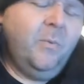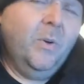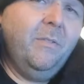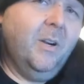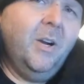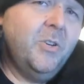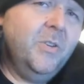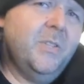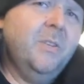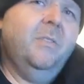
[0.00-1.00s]
whatever
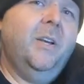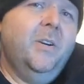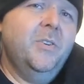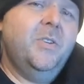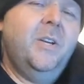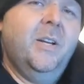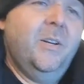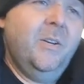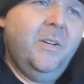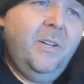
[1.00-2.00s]
hundreds of layers you got
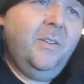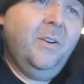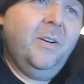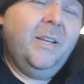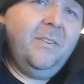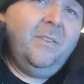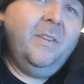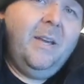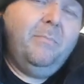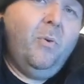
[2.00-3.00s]
underneath there to get to
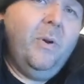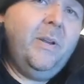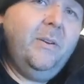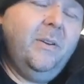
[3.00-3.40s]
that point,